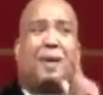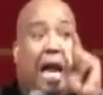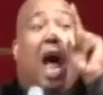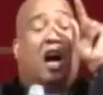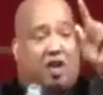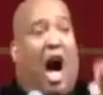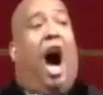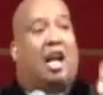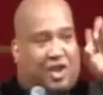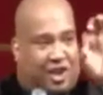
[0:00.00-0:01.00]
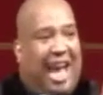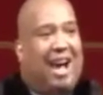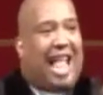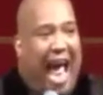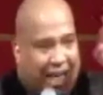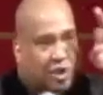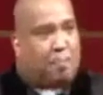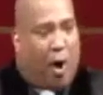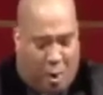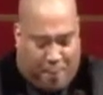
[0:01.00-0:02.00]
but God still has
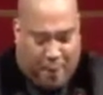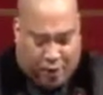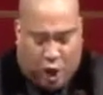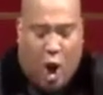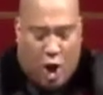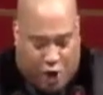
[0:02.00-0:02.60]
purpose.